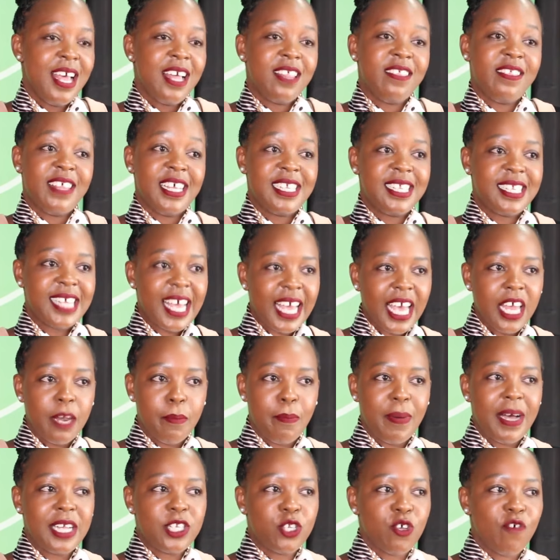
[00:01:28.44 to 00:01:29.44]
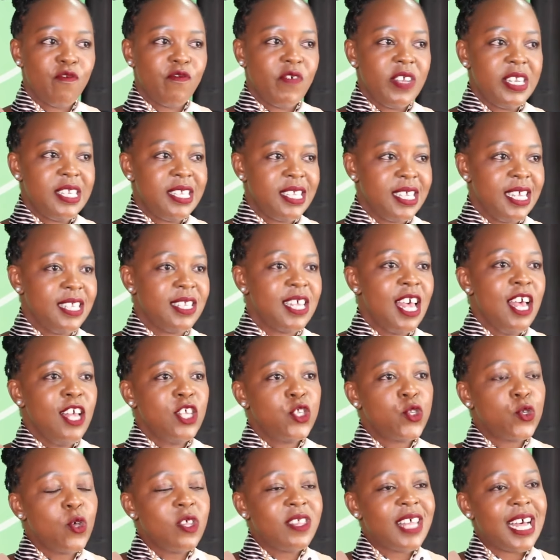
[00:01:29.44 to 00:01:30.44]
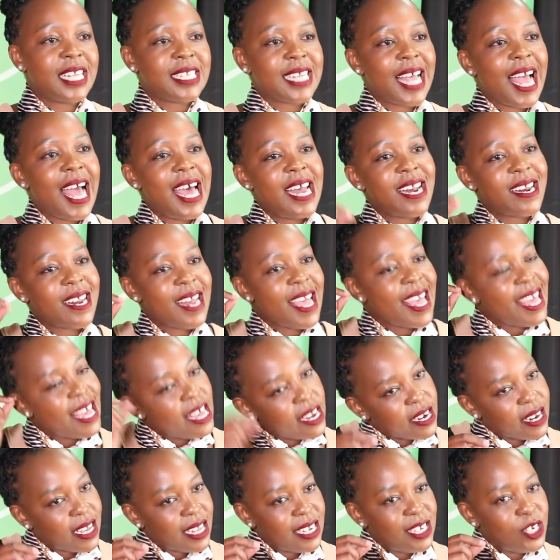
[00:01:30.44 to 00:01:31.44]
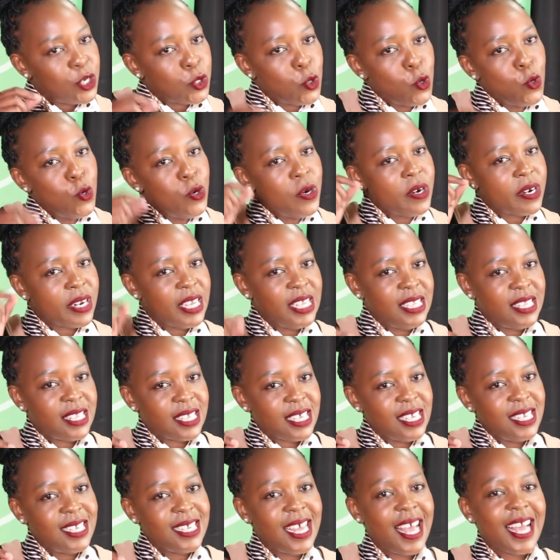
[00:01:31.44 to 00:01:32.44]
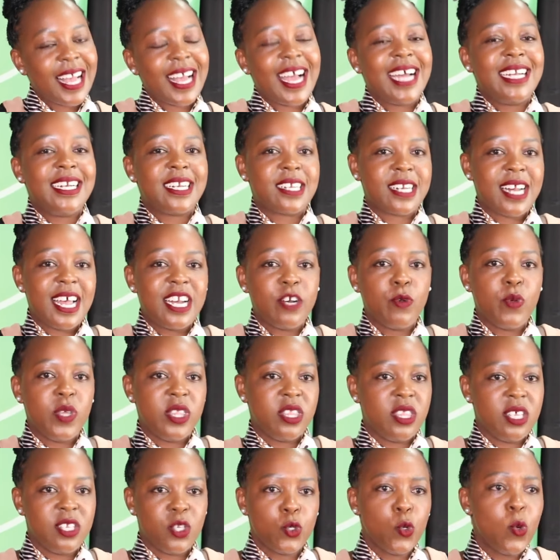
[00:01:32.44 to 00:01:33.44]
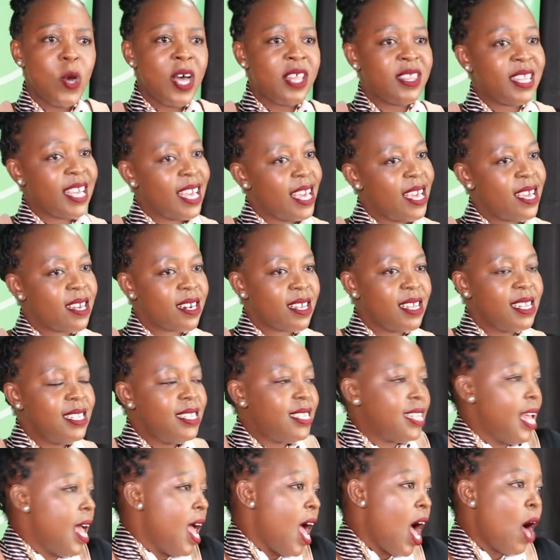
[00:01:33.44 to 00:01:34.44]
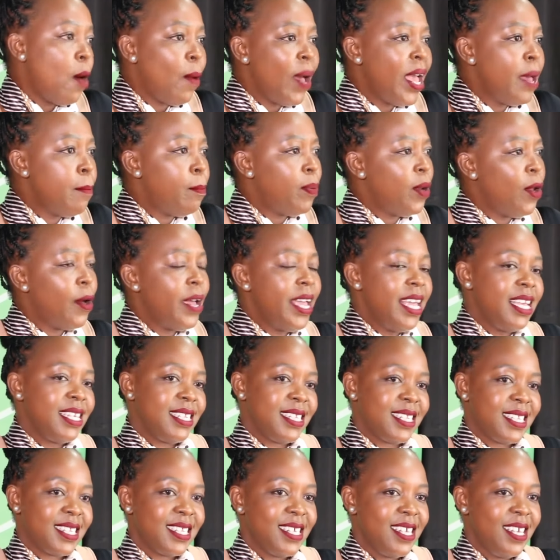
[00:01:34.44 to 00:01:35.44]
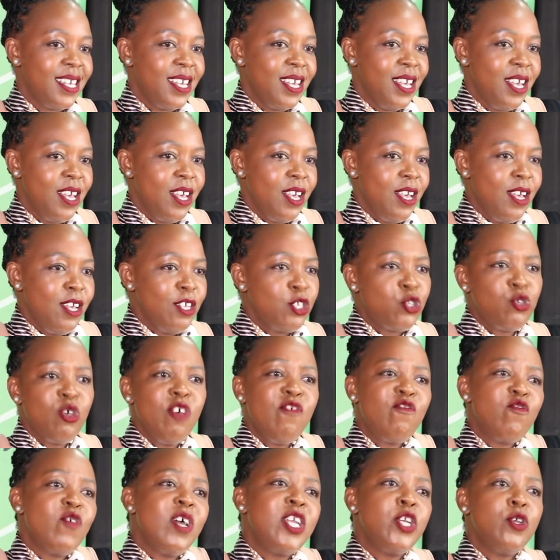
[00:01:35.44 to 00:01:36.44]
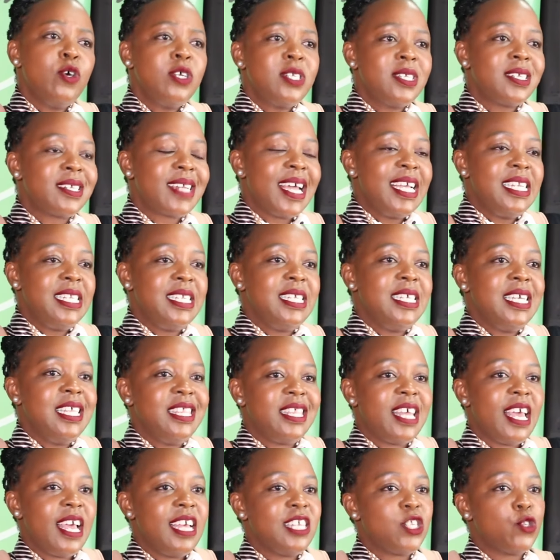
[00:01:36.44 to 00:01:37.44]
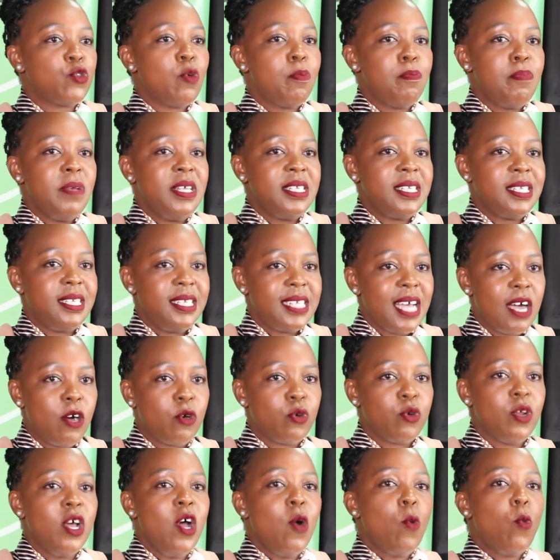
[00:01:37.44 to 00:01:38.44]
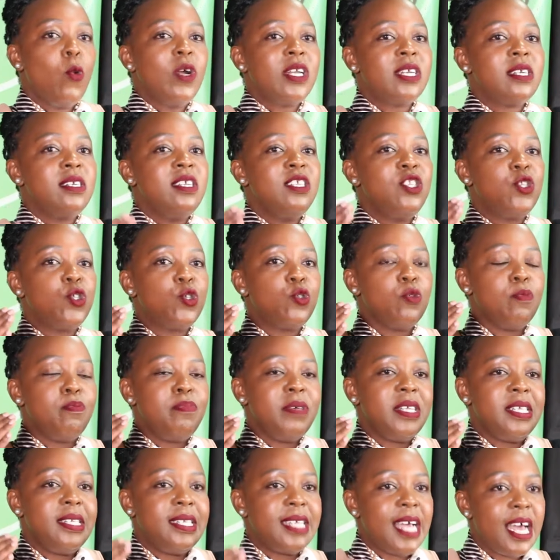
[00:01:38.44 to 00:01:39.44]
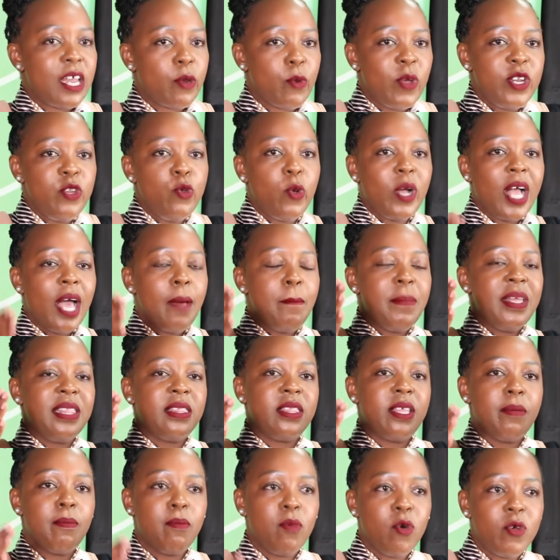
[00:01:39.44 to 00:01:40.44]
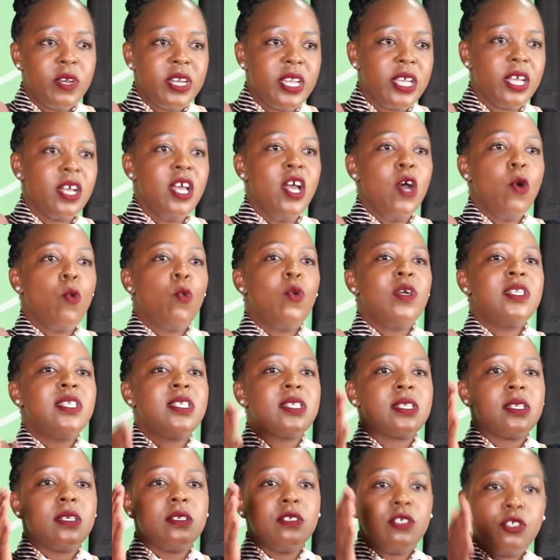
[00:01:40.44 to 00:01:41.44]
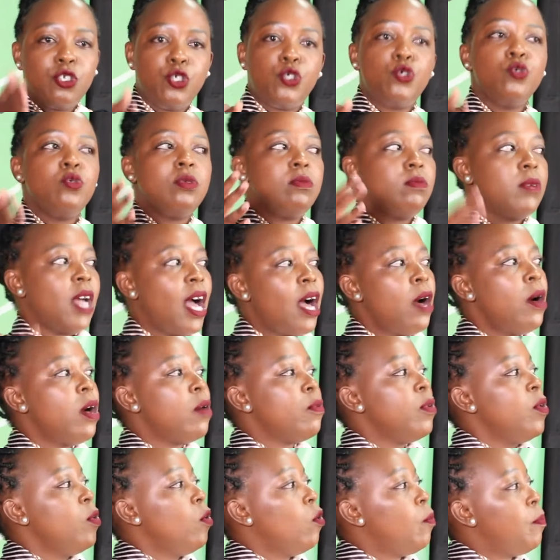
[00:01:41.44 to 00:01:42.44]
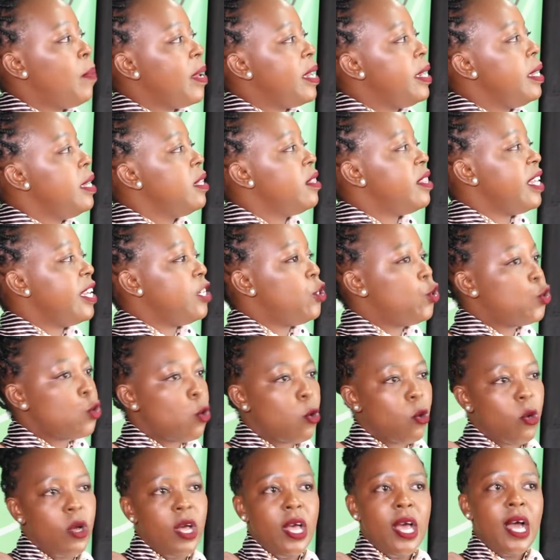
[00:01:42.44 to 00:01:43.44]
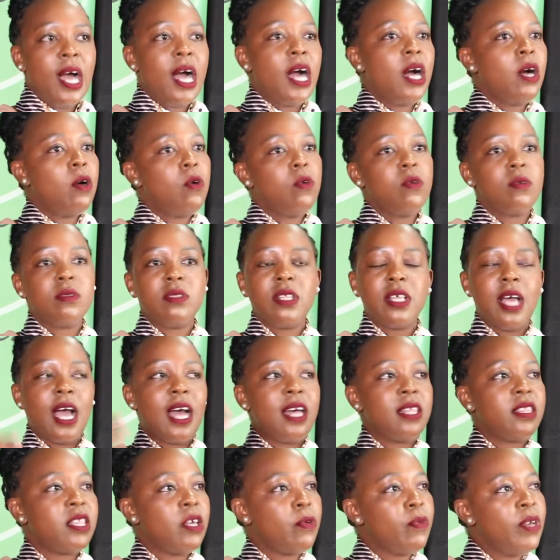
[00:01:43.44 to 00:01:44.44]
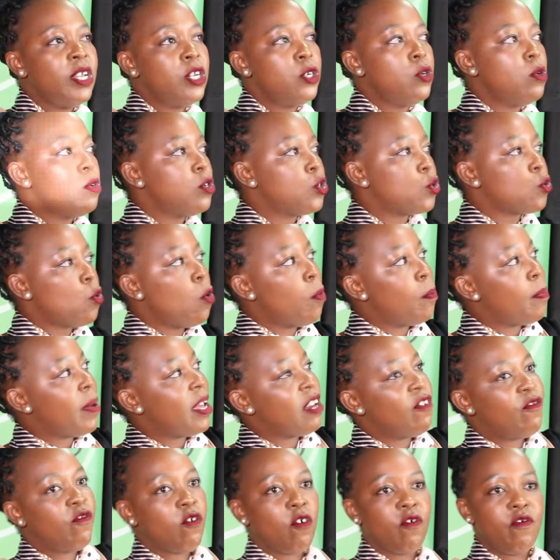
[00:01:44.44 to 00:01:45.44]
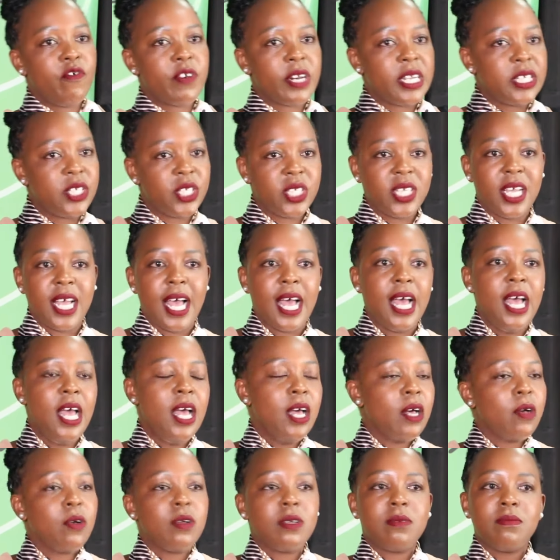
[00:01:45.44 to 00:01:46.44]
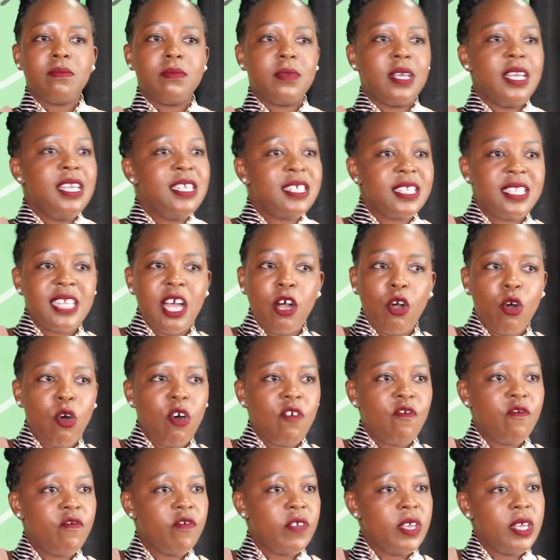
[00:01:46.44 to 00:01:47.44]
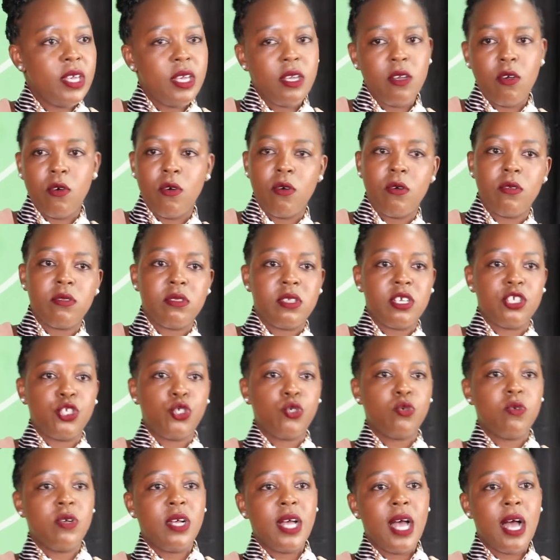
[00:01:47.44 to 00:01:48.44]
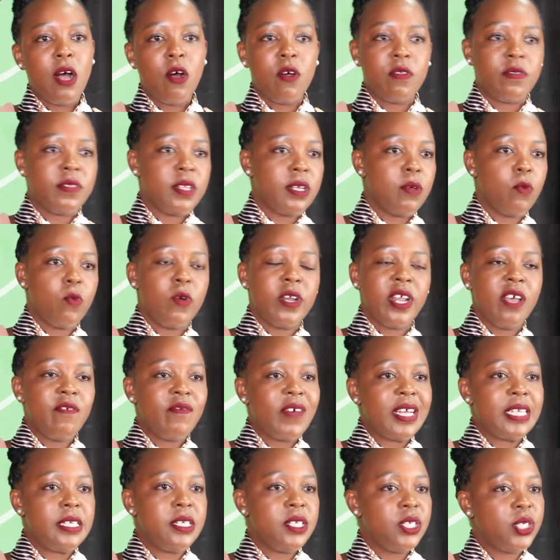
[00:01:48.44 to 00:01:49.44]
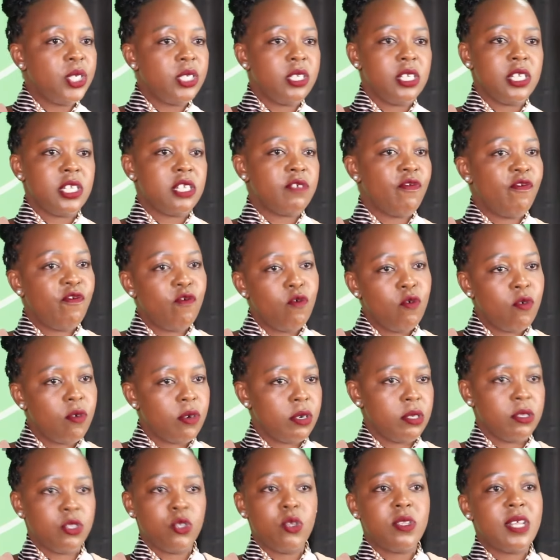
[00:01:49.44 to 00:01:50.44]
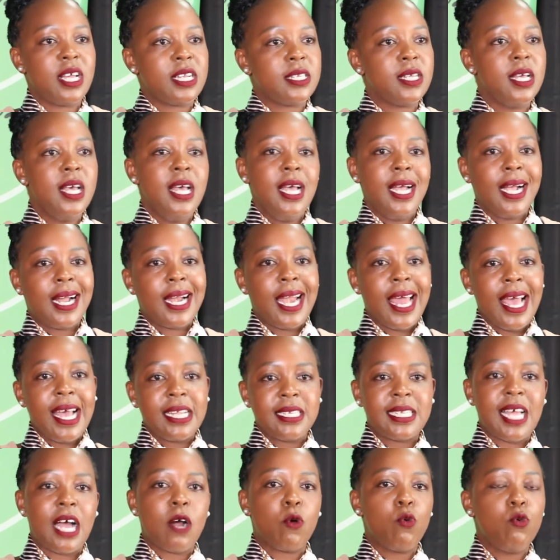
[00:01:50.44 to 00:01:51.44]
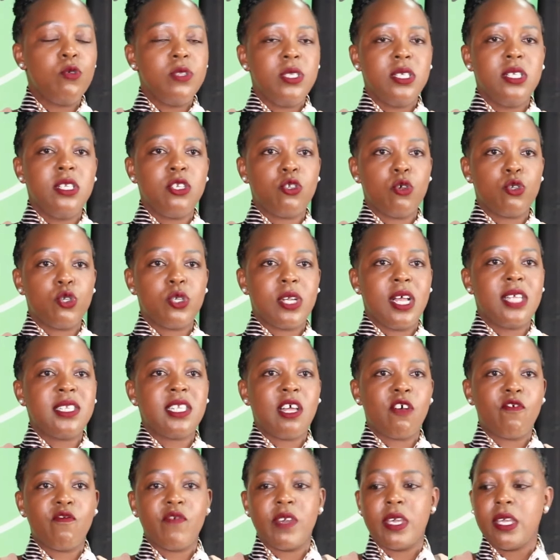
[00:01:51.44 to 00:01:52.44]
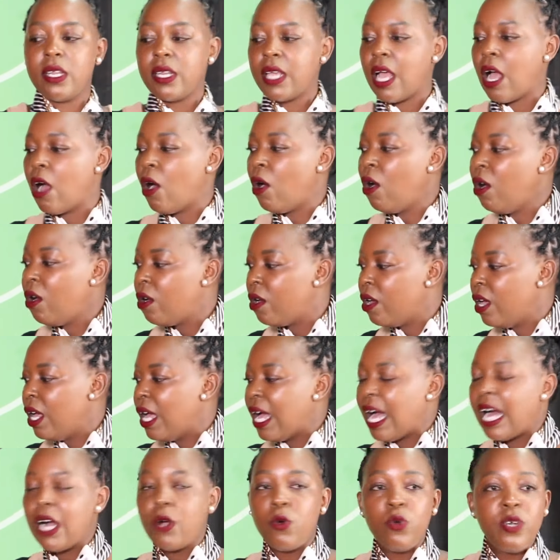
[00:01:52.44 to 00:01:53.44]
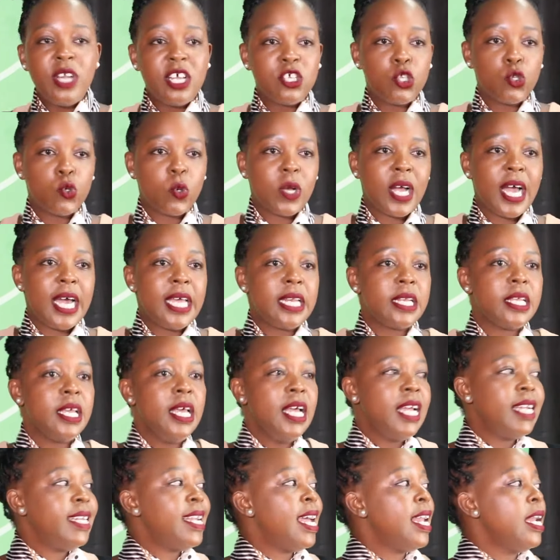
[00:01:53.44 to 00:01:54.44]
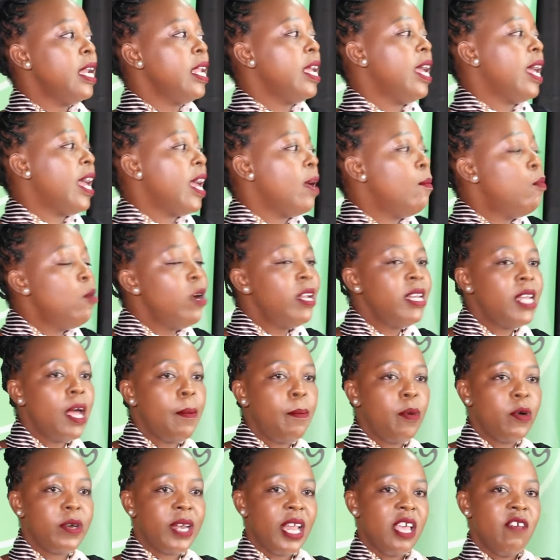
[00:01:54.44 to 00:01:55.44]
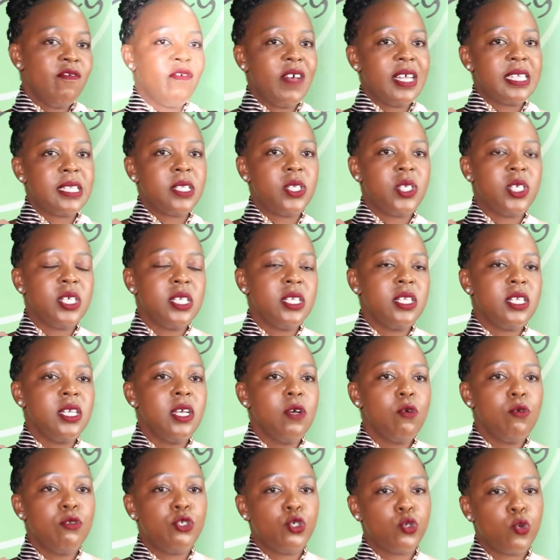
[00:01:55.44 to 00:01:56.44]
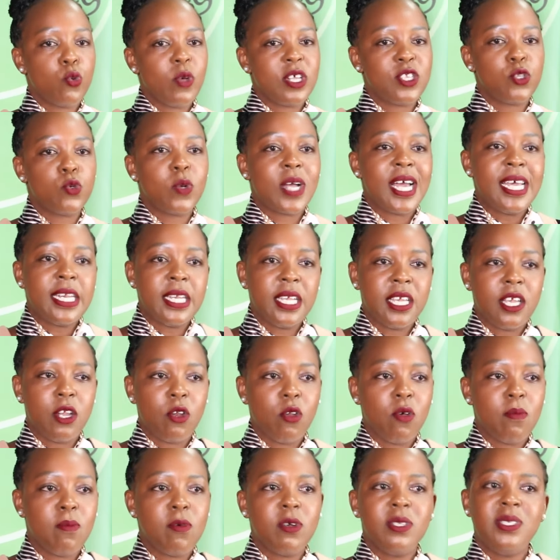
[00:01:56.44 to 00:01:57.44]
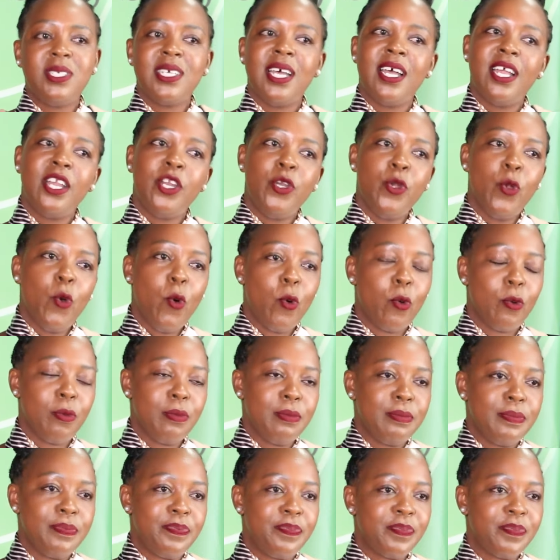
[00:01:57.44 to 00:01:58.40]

The second part of it says, so that a herald who reads it can run with it. Who are the heralds? Our employees. So if you're not writing the SOPs down, what needs to be done? When you come in the morning, what should? How are we opening the door? How are the windows open for fresh air? Is the coffee or the sugar or the whatever dishes full so that client hakuji ndio tunaanza kufikiria, oh, hakuna sukari. Nani? Ebu enda hapo Naivas chini, uchukue sukari kilo moja. No.